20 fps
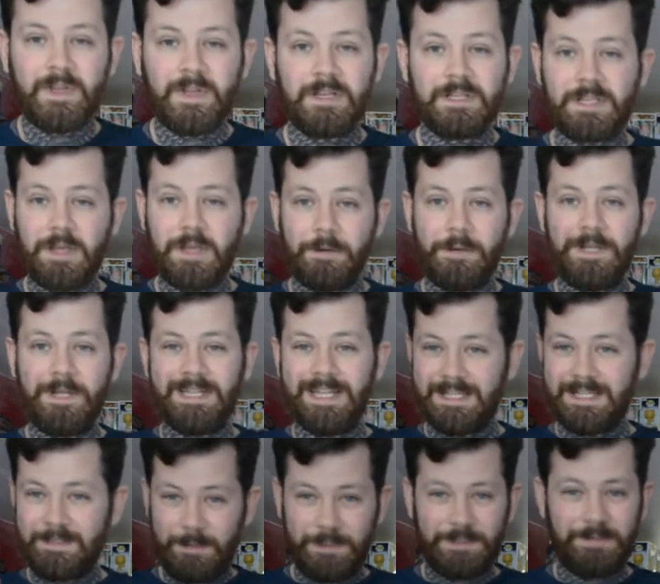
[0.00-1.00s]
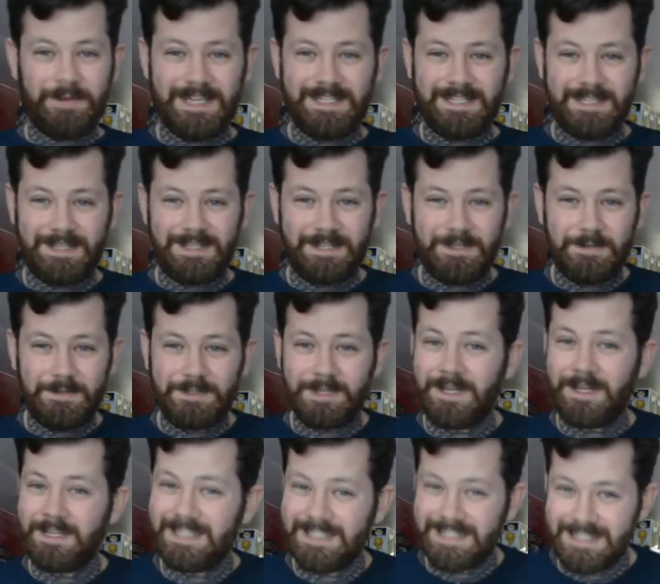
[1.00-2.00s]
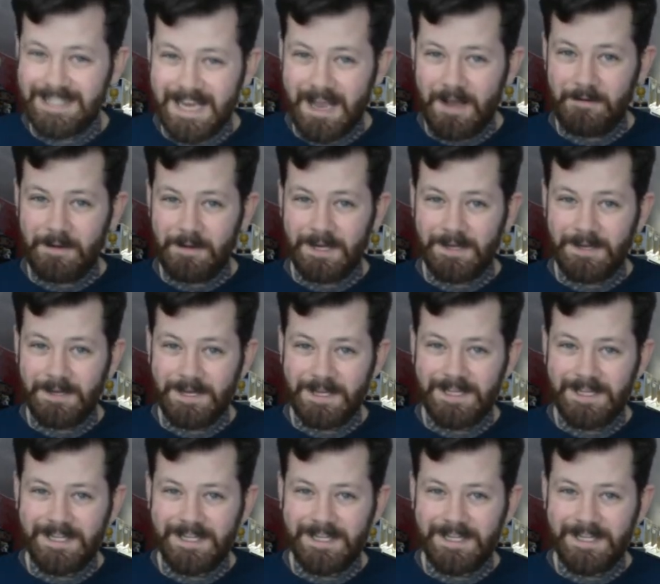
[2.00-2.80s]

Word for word: so let's put the rest of the suit on and see how I look.